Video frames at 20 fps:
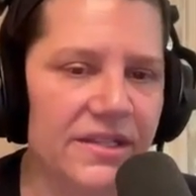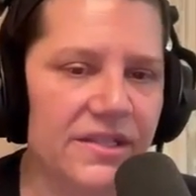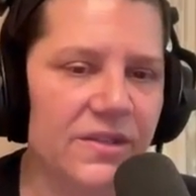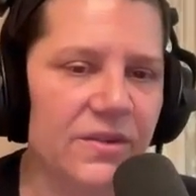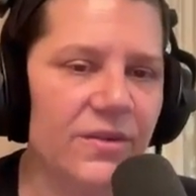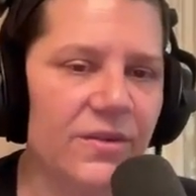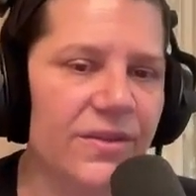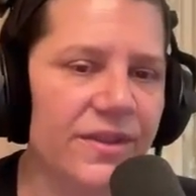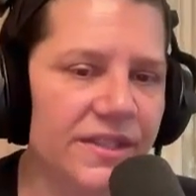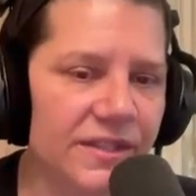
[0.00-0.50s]

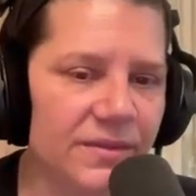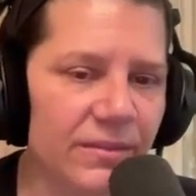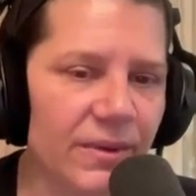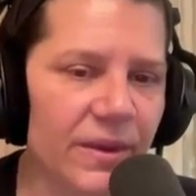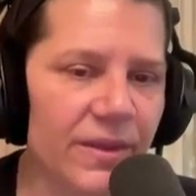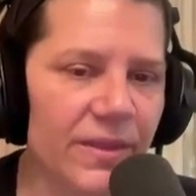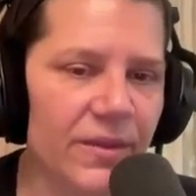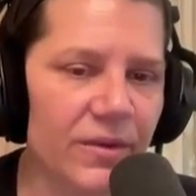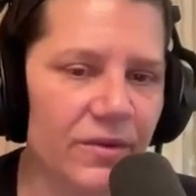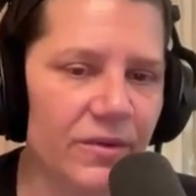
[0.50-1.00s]
So this
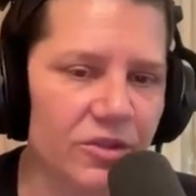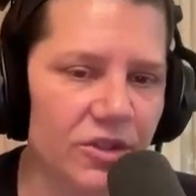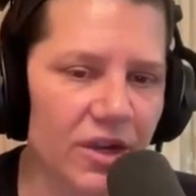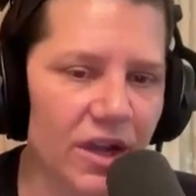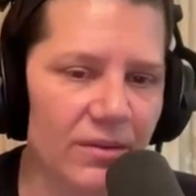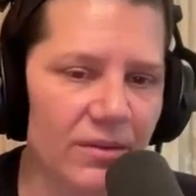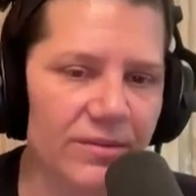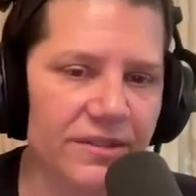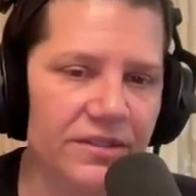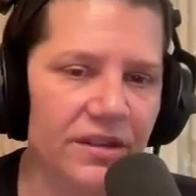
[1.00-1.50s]
month, your
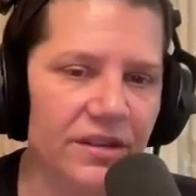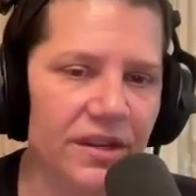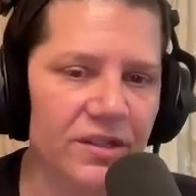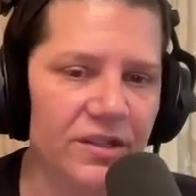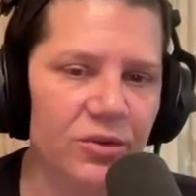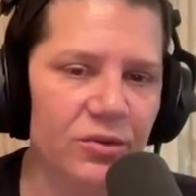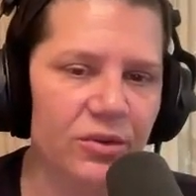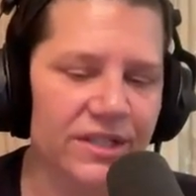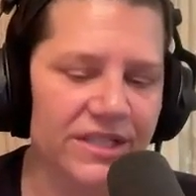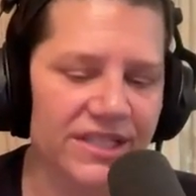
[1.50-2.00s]
job is
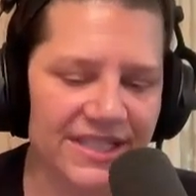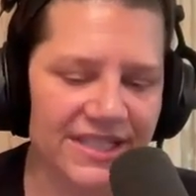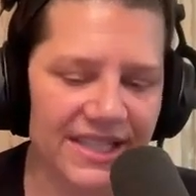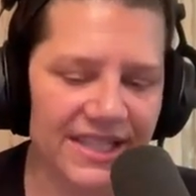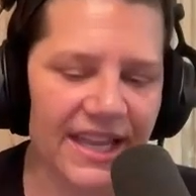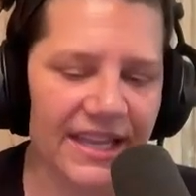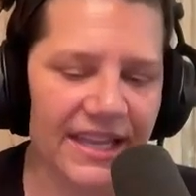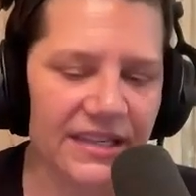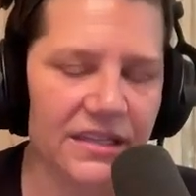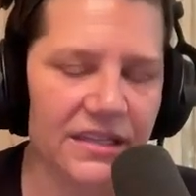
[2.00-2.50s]
not to
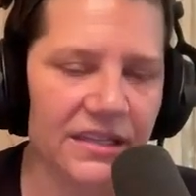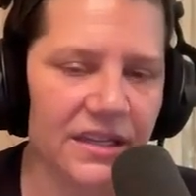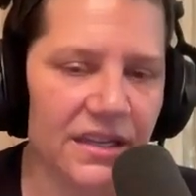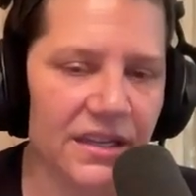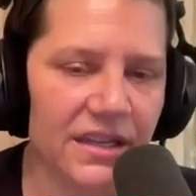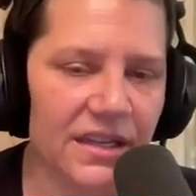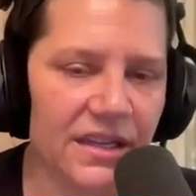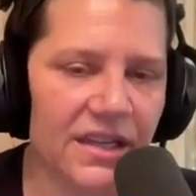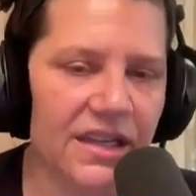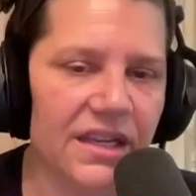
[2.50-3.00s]
ascend,
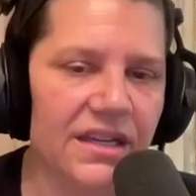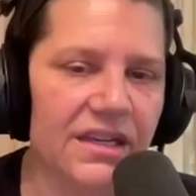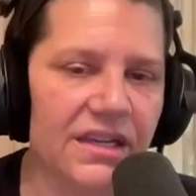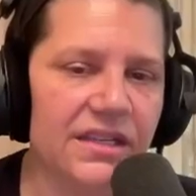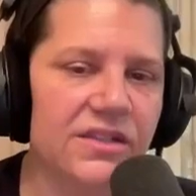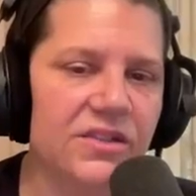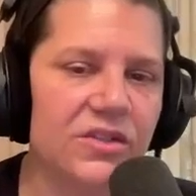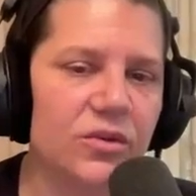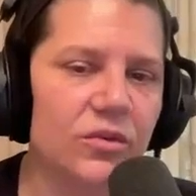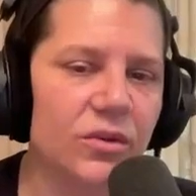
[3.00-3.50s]
it
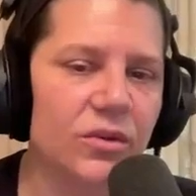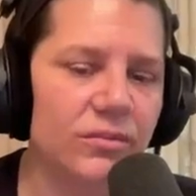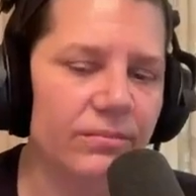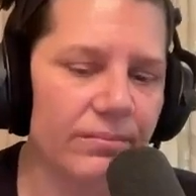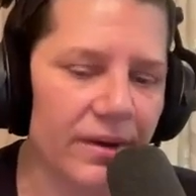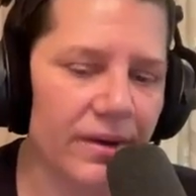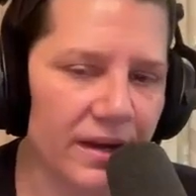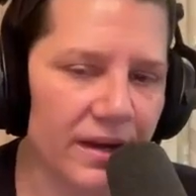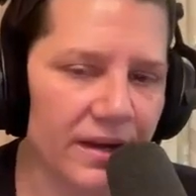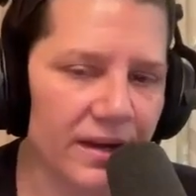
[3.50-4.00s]
is to
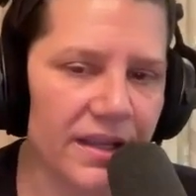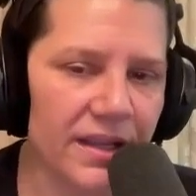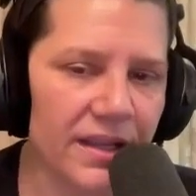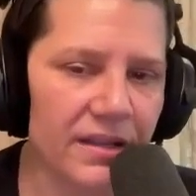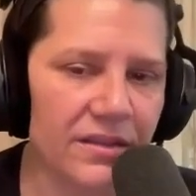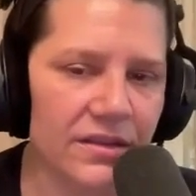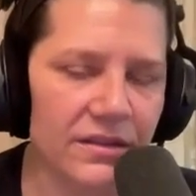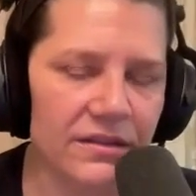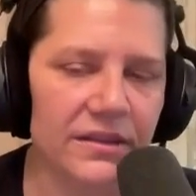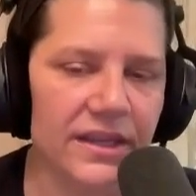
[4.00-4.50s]

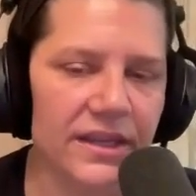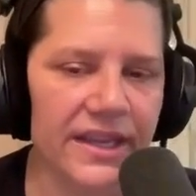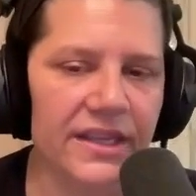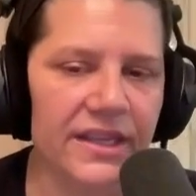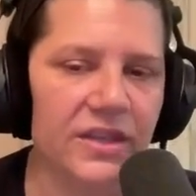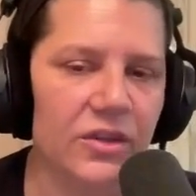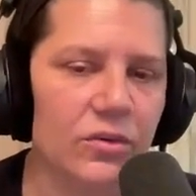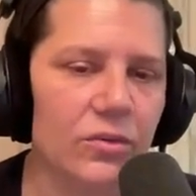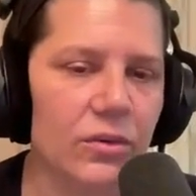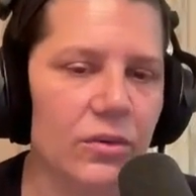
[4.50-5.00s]
embody the
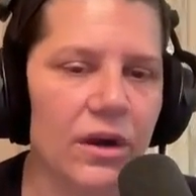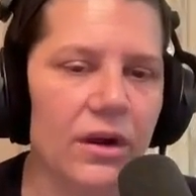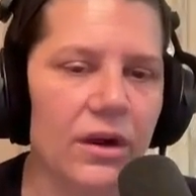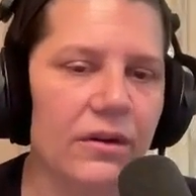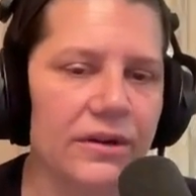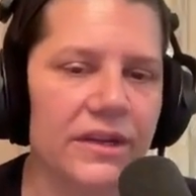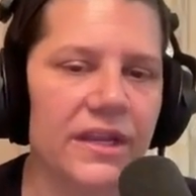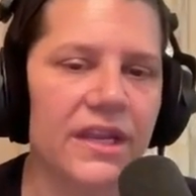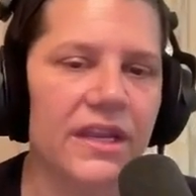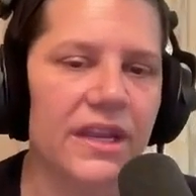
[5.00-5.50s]
light you
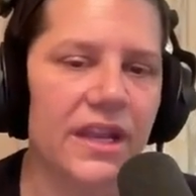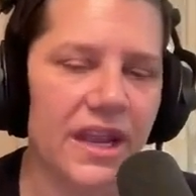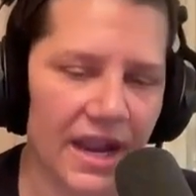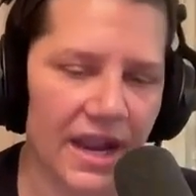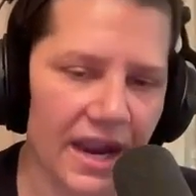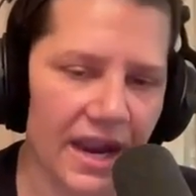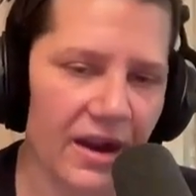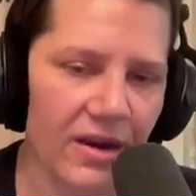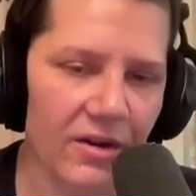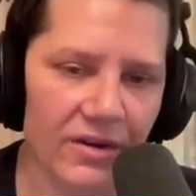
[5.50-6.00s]
already
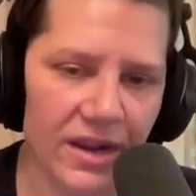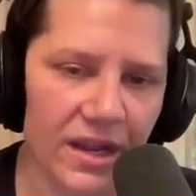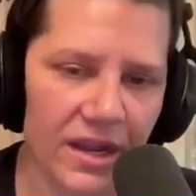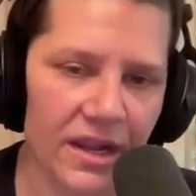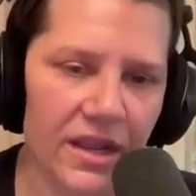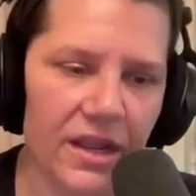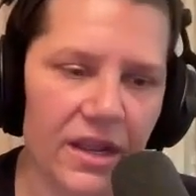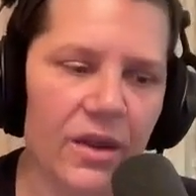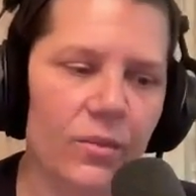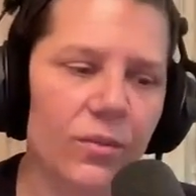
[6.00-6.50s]

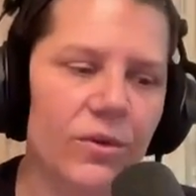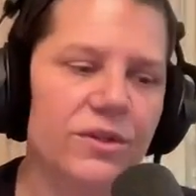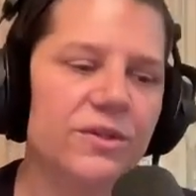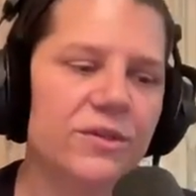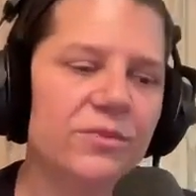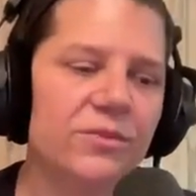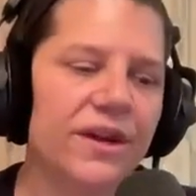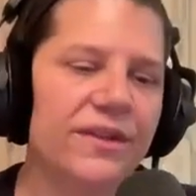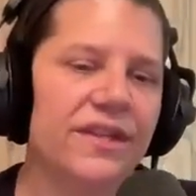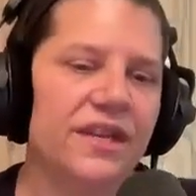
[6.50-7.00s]
carry, which
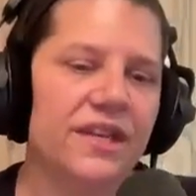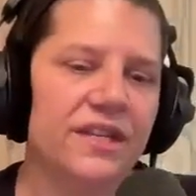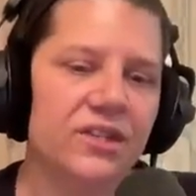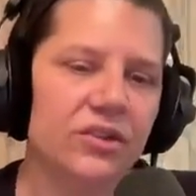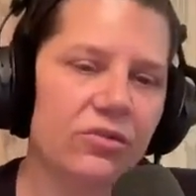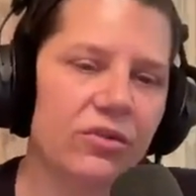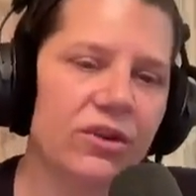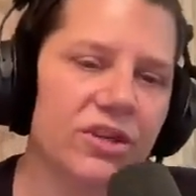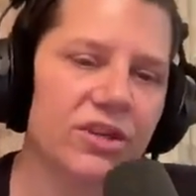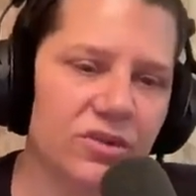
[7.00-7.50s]
is why the
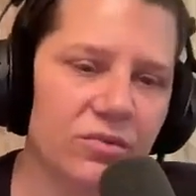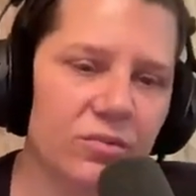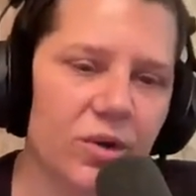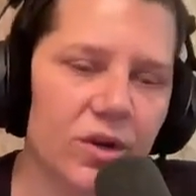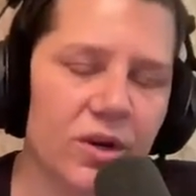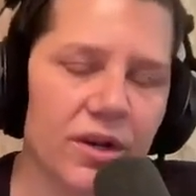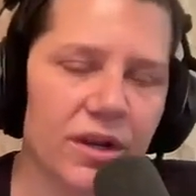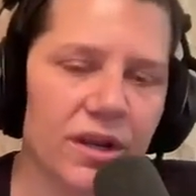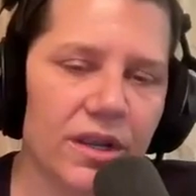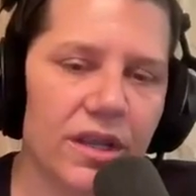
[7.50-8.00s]
integration
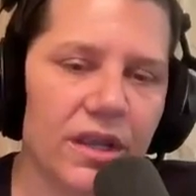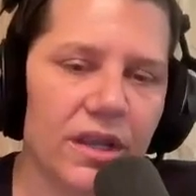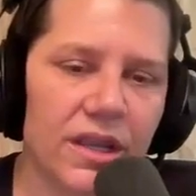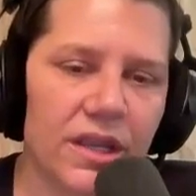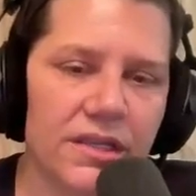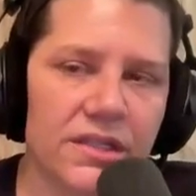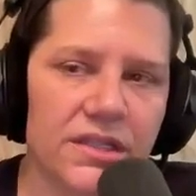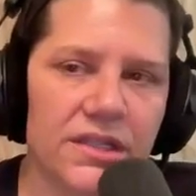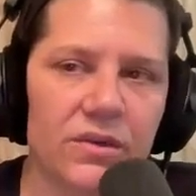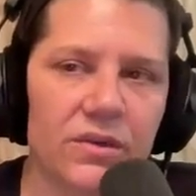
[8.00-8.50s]
work
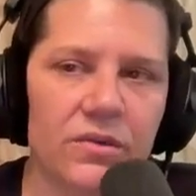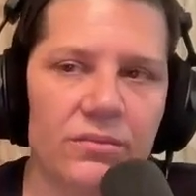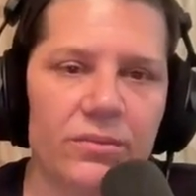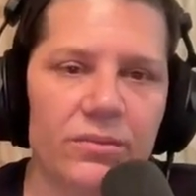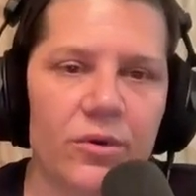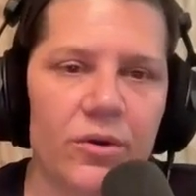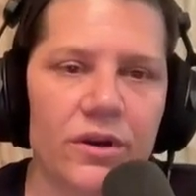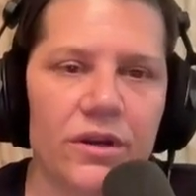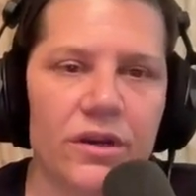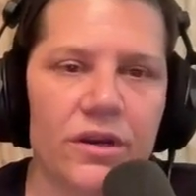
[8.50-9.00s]
is so
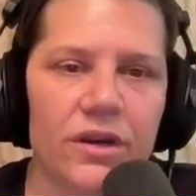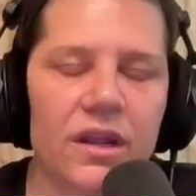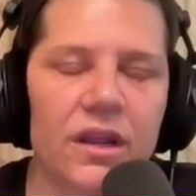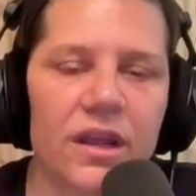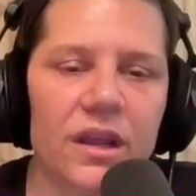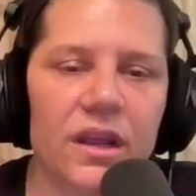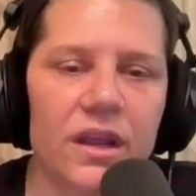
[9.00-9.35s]
important.